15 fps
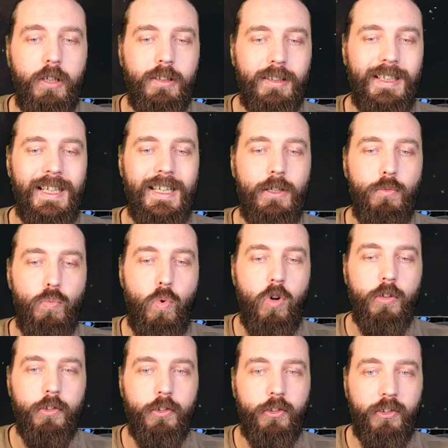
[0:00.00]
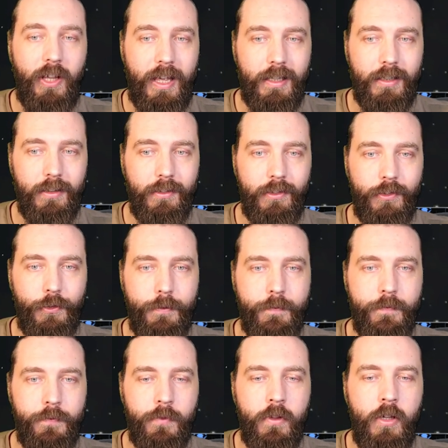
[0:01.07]
delay 1 second.
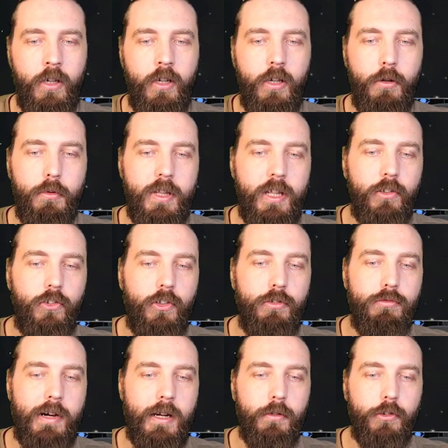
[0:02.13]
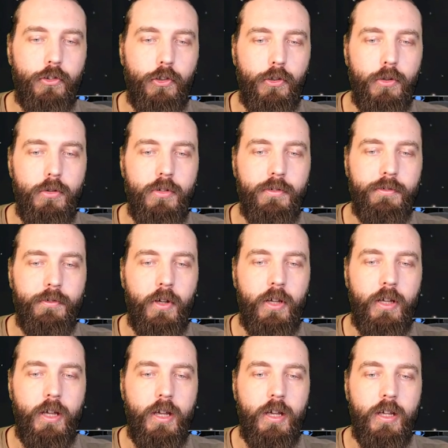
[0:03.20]
We then see round 2, the
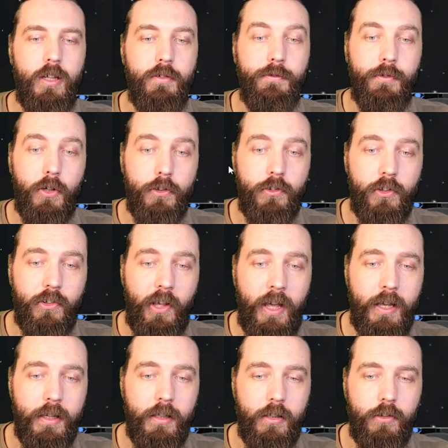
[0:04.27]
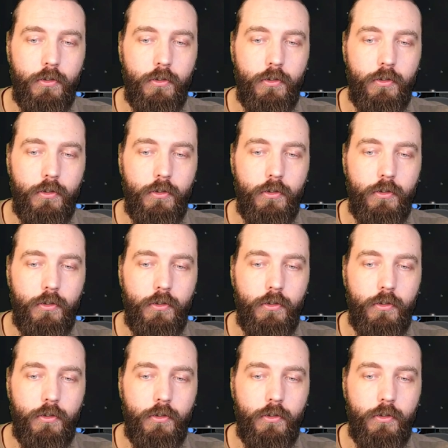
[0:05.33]
first attack,